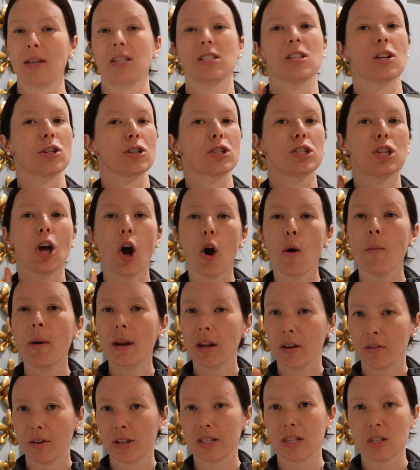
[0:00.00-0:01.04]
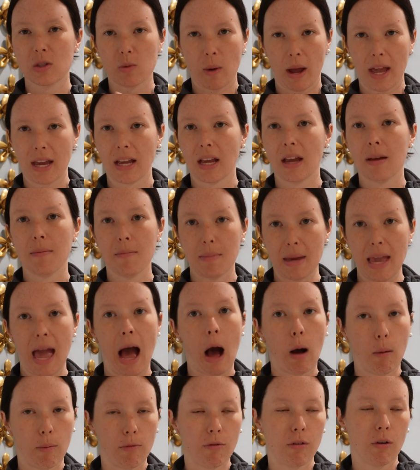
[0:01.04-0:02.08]
So there's so many reasons why it can be
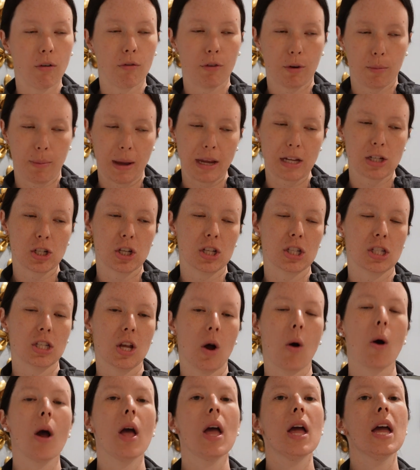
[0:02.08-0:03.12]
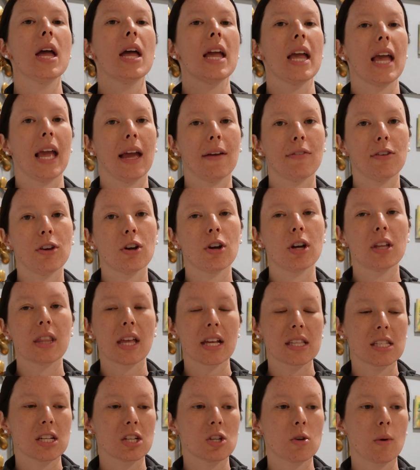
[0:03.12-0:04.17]
helpful for patients. So if you're in
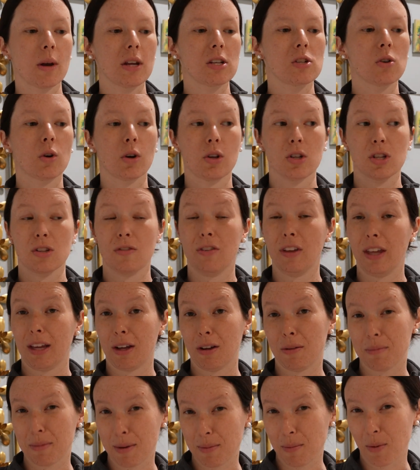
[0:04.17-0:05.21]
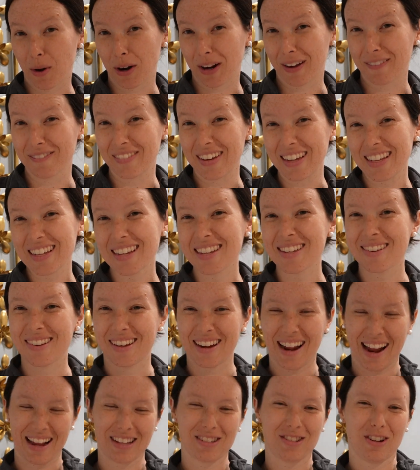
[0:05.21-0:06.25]
that situation or you just feel like it would be more convenient, you can
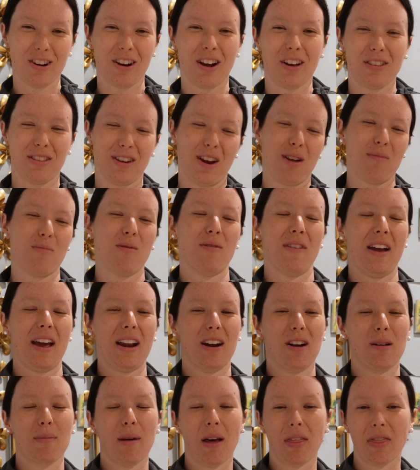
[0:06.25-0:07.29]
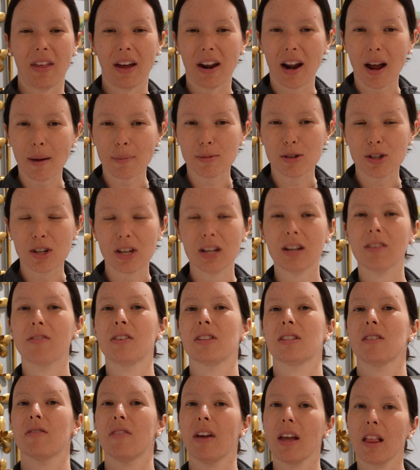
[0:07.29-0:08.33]
ask your healthcare provider about that option if
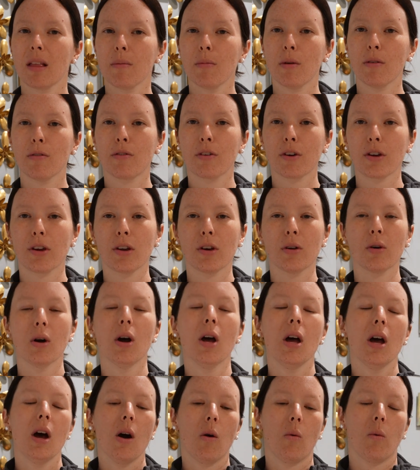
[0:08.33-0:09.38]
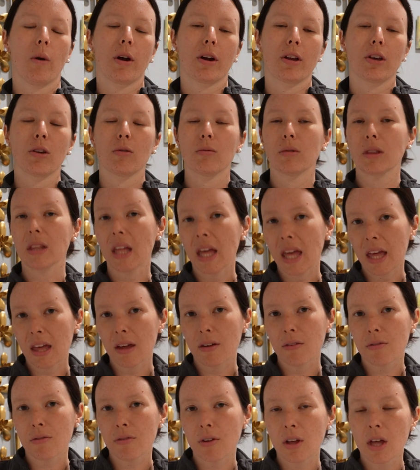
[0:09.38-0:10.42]
it's available for you where you
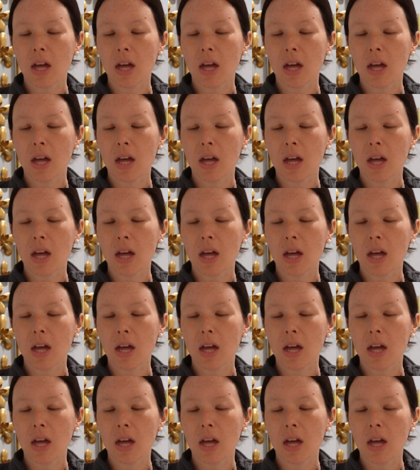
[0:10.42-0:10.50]
live.